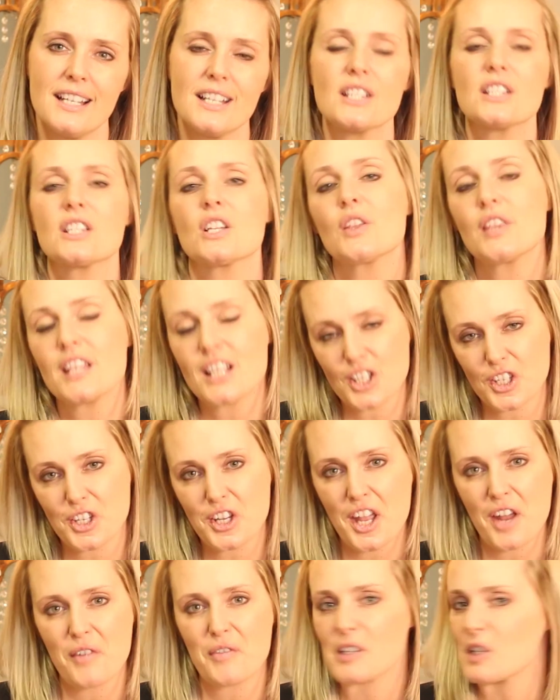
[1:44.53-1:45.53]
So this
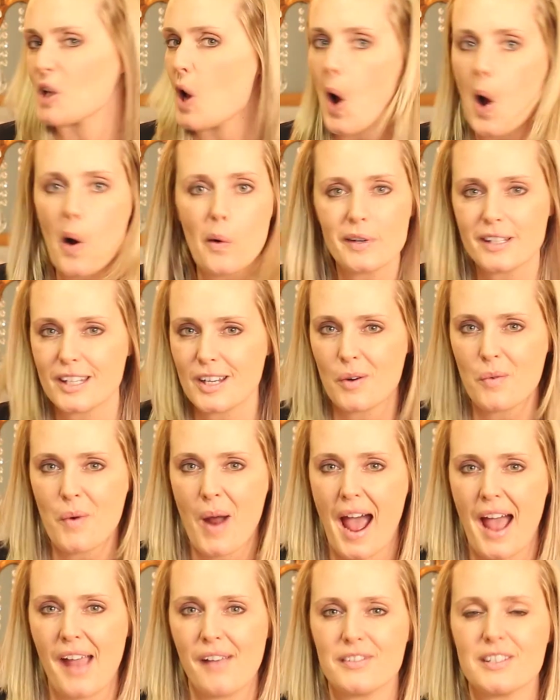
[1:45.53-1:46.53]
year has already
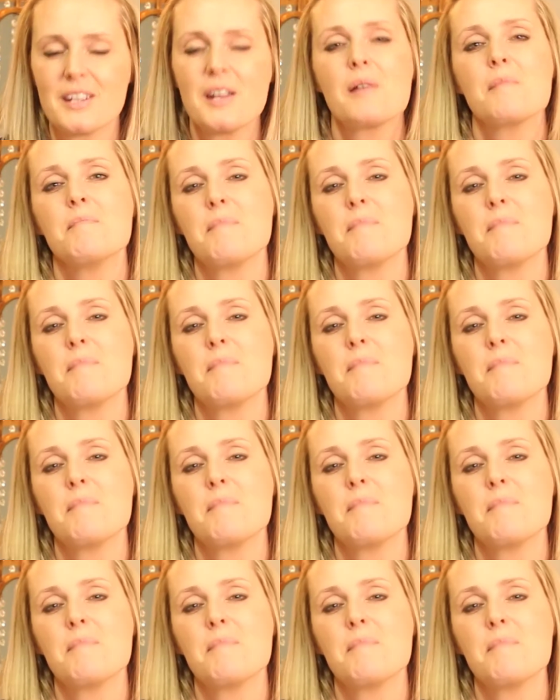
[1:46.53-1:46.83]
arrived.